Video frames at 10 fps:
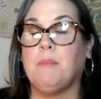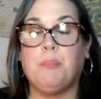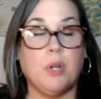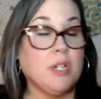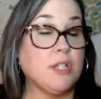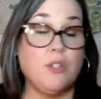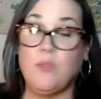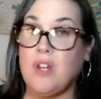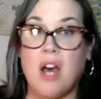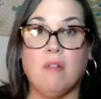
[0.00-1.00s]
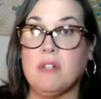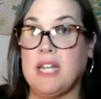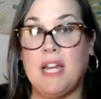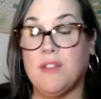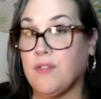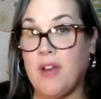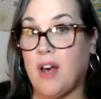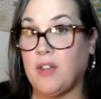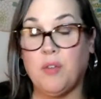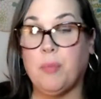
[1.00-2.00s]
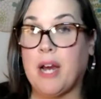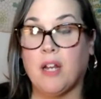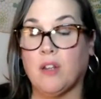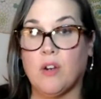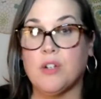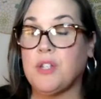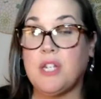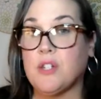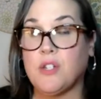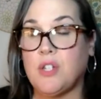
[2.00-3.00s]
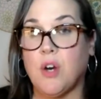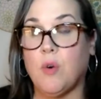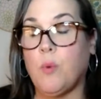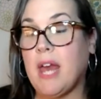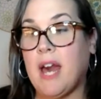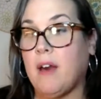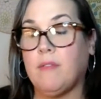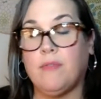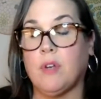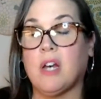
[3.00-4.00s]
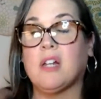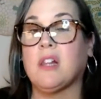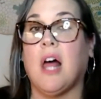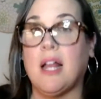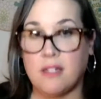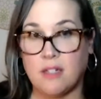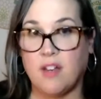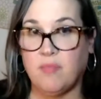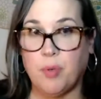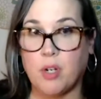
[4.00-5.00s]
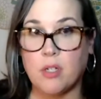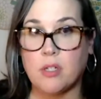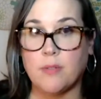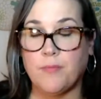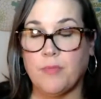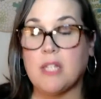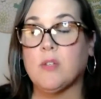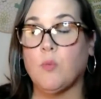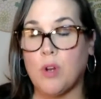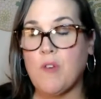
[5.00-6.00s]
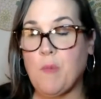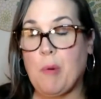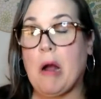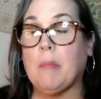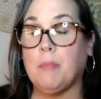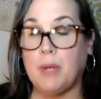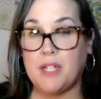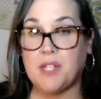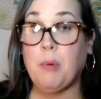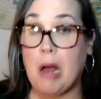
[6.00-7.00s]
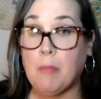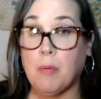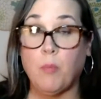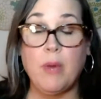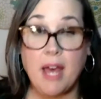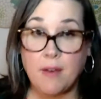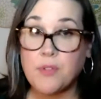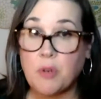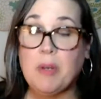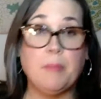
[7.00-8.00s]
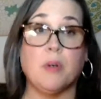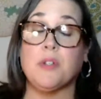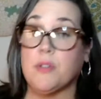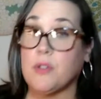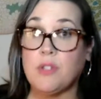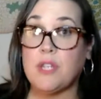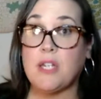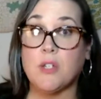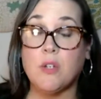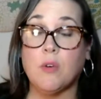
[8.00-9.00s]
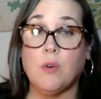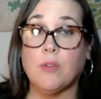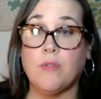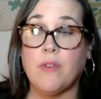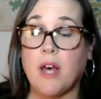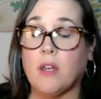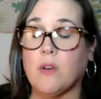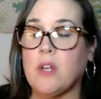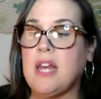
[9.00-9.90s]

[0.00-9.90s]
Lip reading: Books do not retain their value by and large. They just don't. We have a glut of books. It's a wonderful problem. It's a problem. We have so many books that they just don't hold their value.